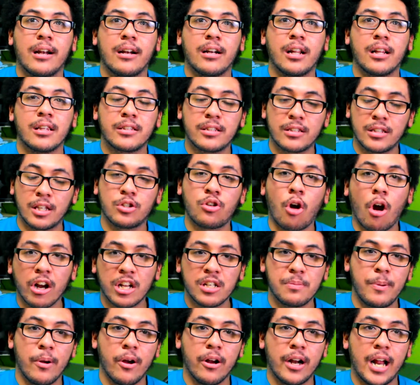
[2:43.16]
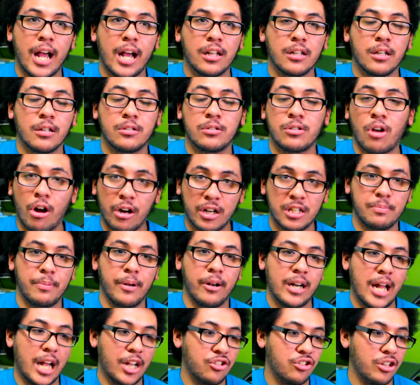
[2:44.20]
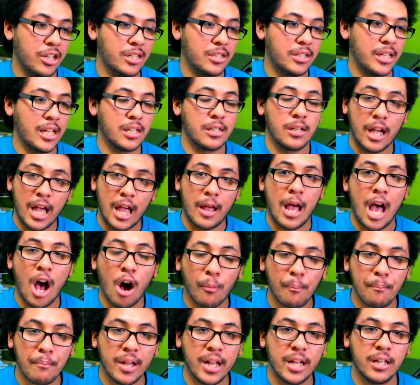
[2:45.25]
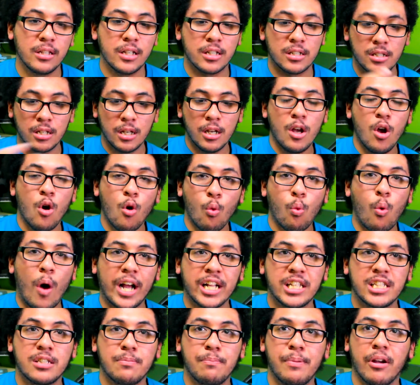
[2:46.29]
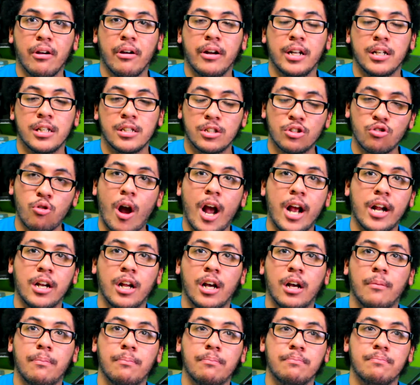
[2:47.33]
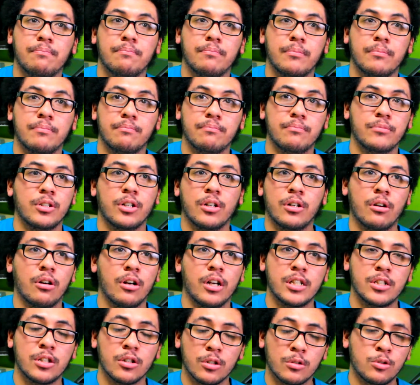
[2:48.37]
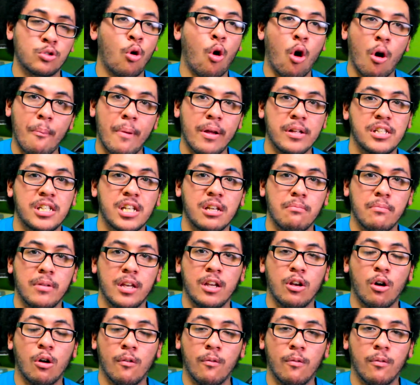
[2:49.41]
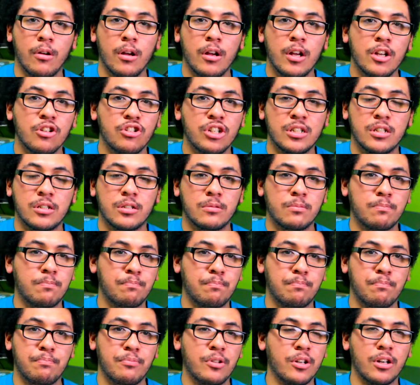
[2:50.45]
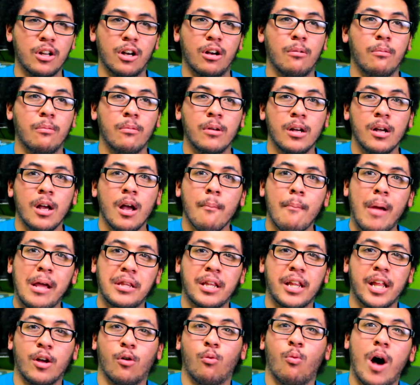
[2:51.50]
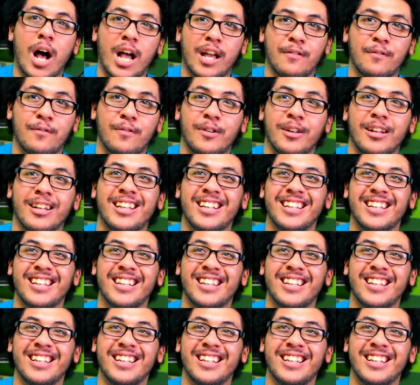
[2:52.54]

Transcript: the dark spirit actually says, "Hey, help me! This white spirit is trying to, you know, is tormenting me, or she's, you know, basically a wife."